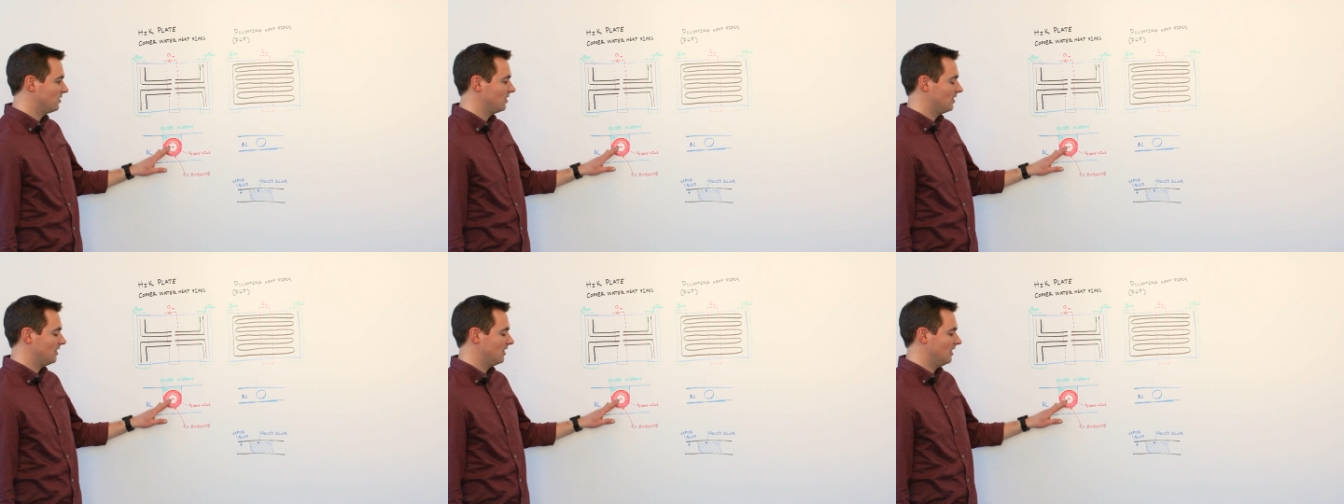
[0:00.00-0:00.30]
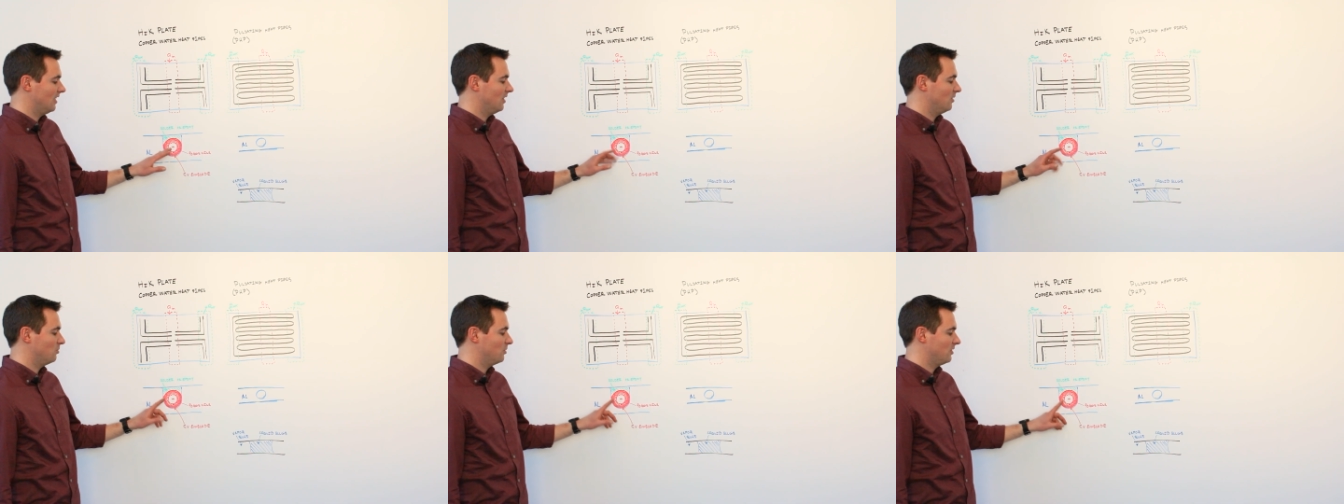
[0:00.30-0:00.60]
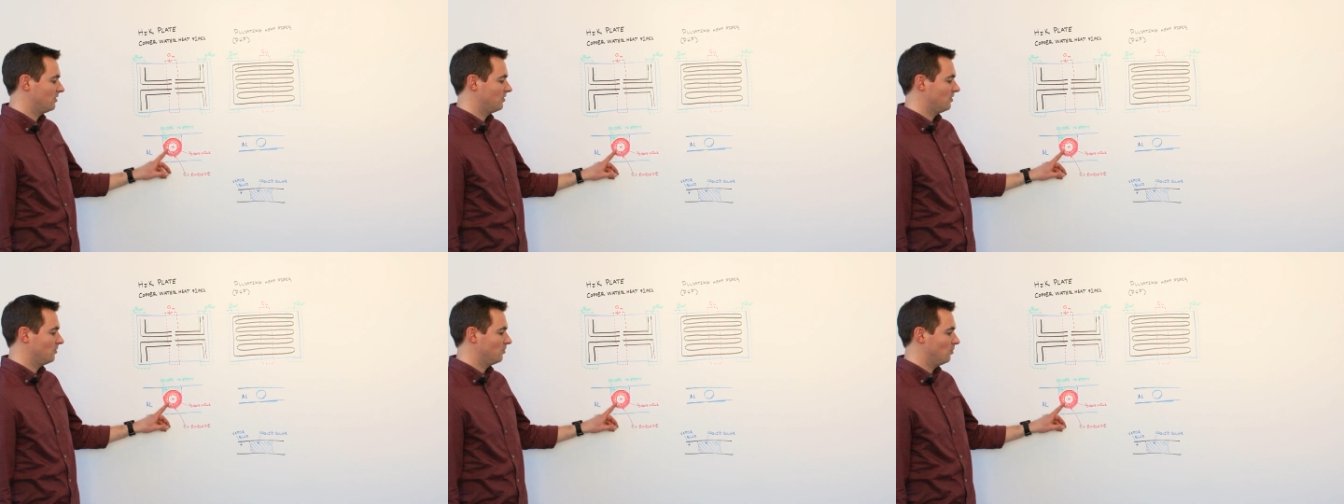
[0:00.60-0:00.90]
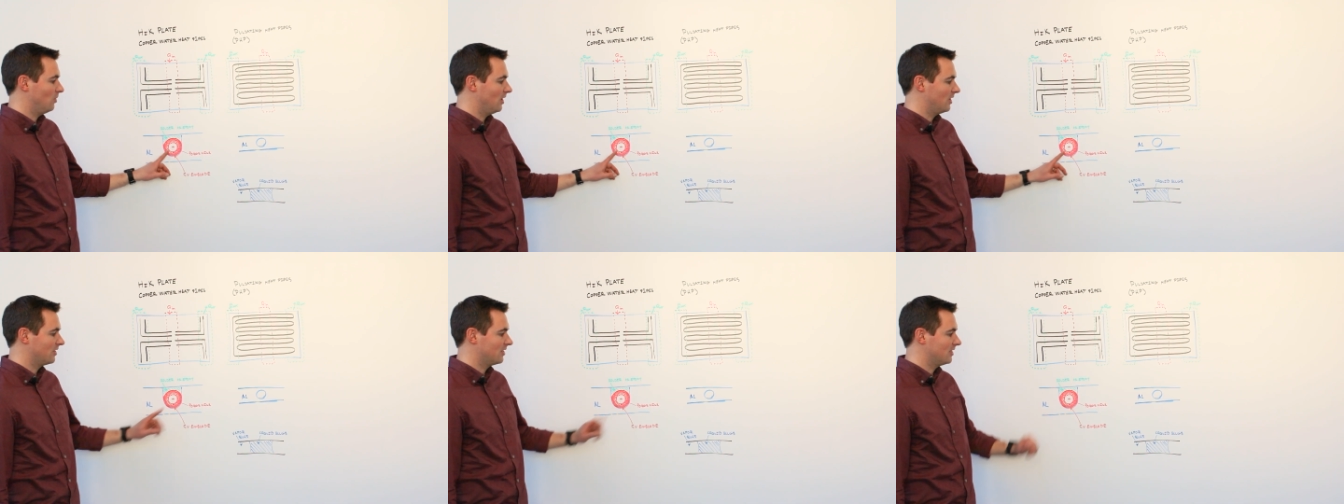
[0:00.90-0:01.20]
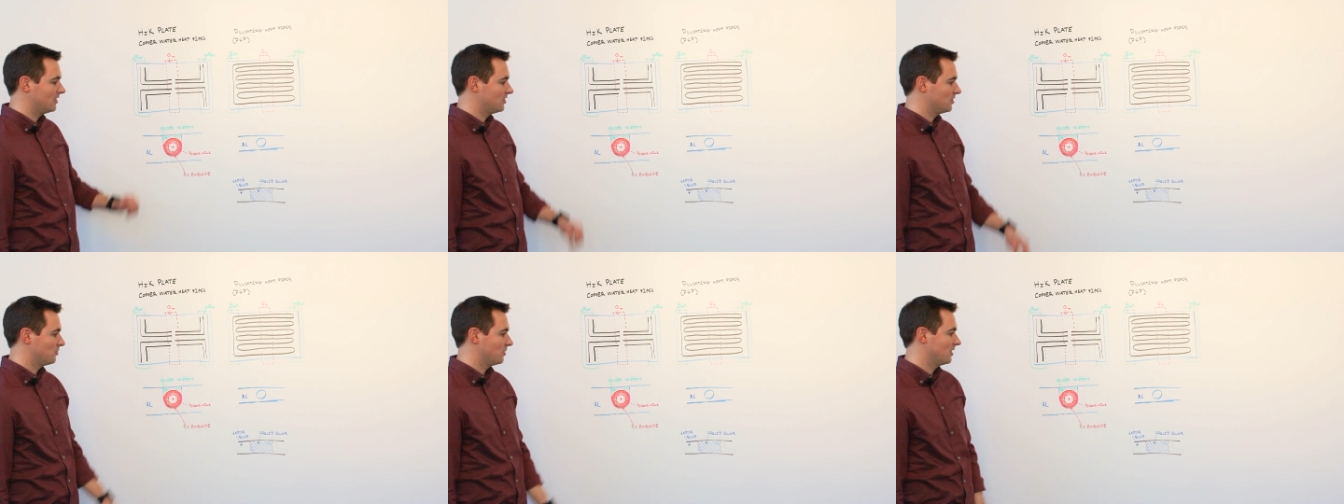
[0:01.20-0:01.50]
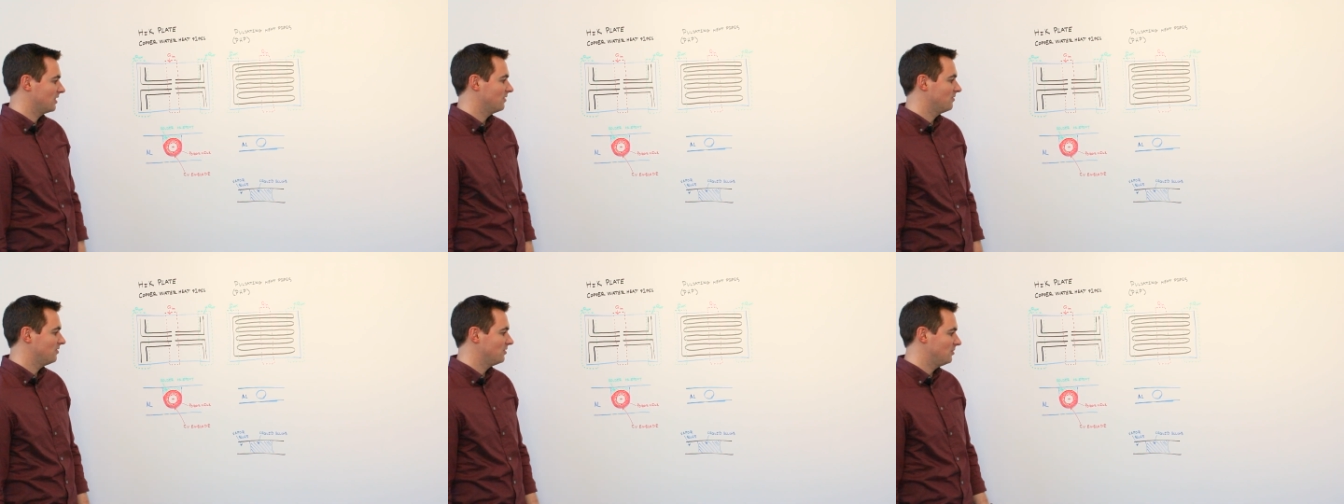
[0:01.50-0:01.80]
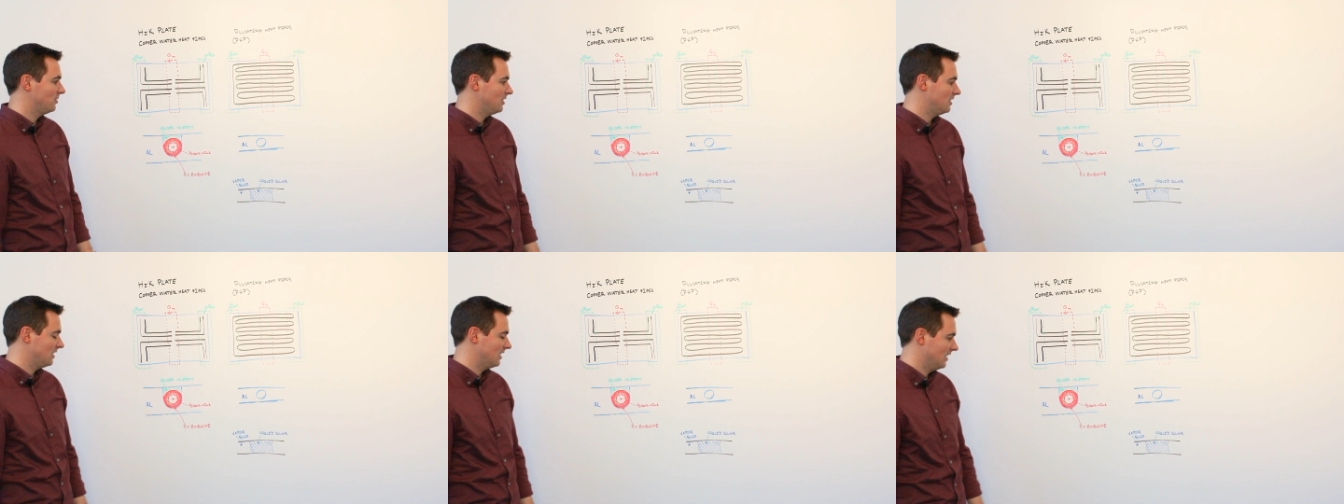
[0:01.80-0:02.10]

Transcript: uh, with water as your working fluid,